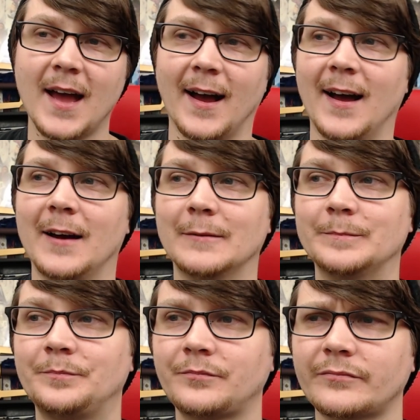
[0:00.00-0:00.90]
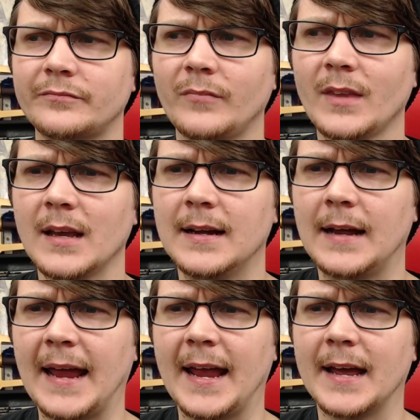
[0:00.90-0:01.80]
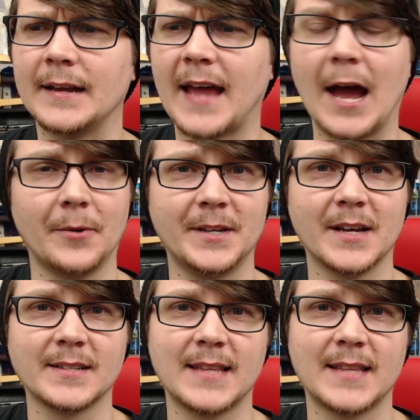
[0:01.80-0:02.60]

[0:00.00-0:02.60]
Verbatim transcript: Um, and how he does